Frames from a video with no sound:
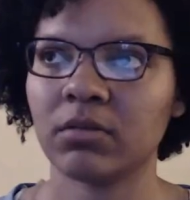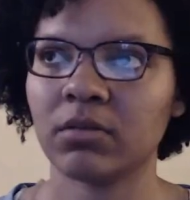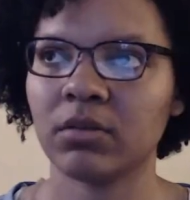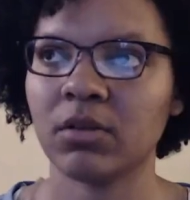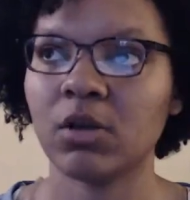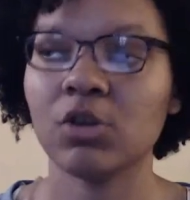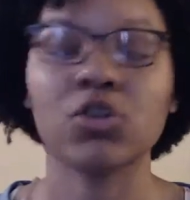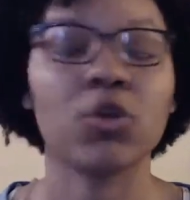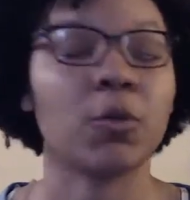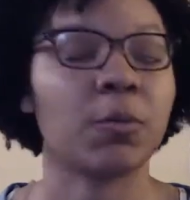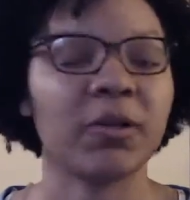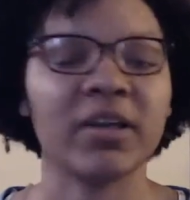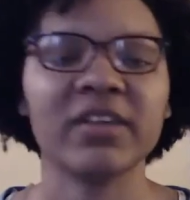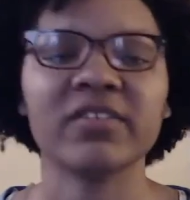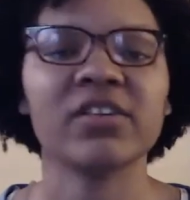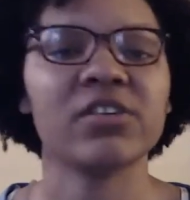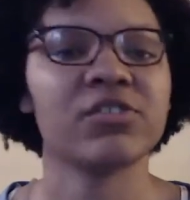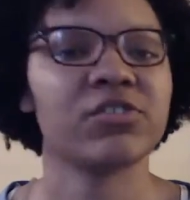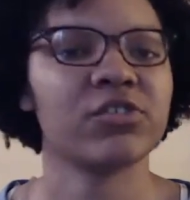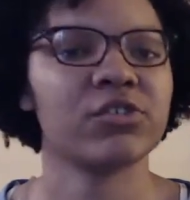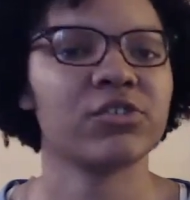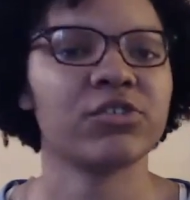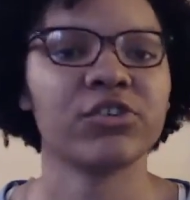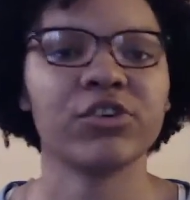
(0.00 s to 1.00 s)

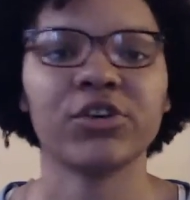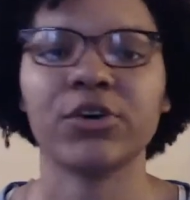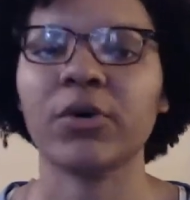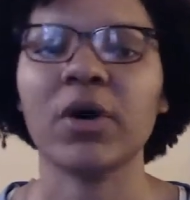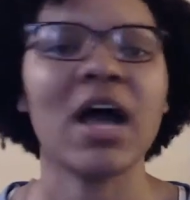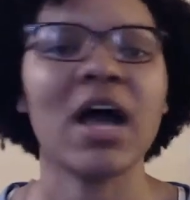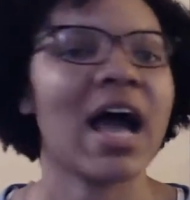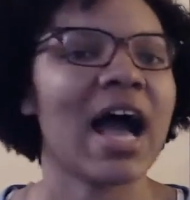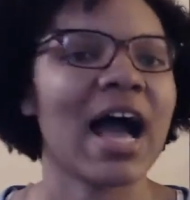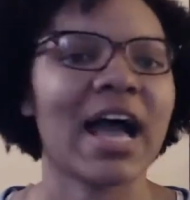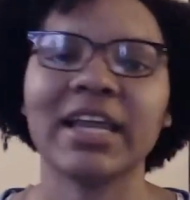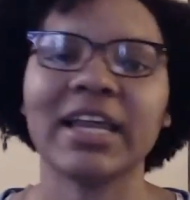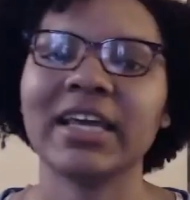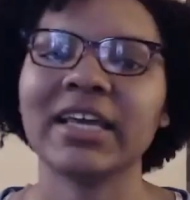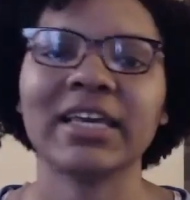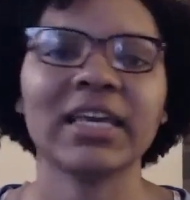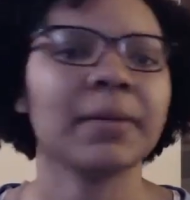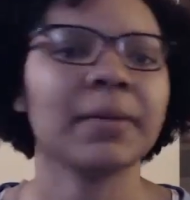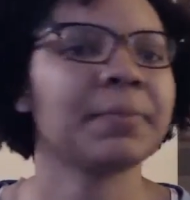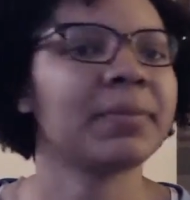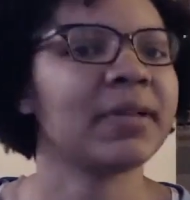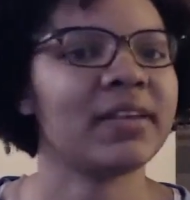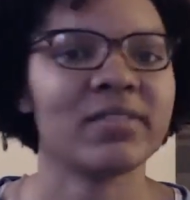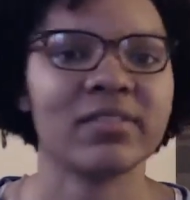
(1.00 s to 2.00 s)
PlayStation 2. I didn't
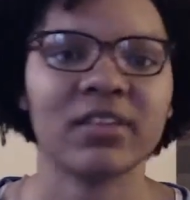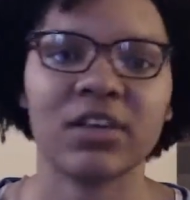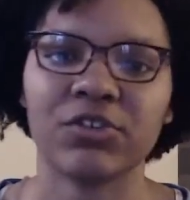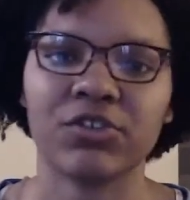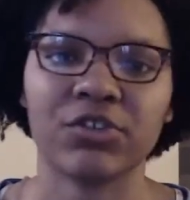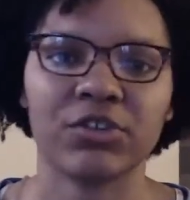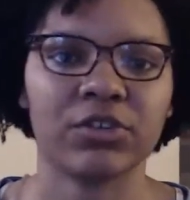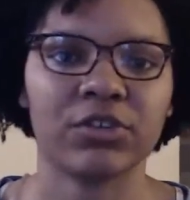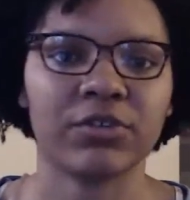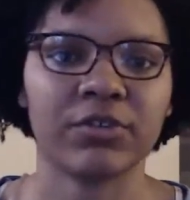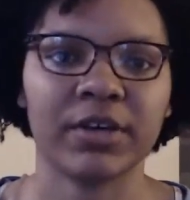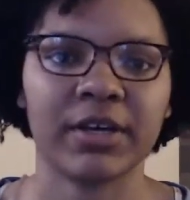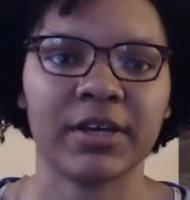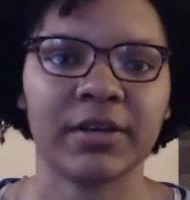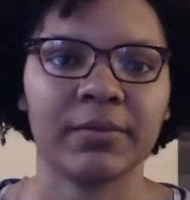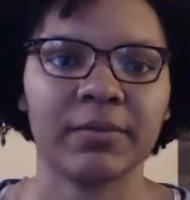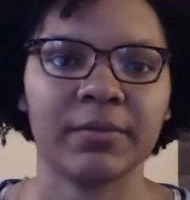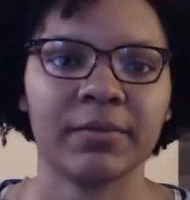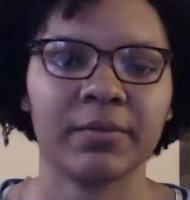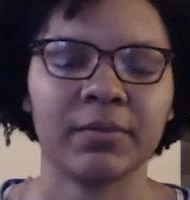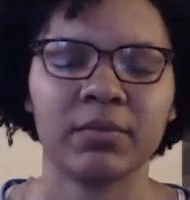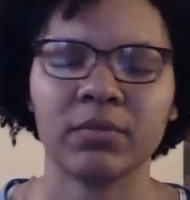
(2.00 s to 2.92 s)
get PlayStation 3.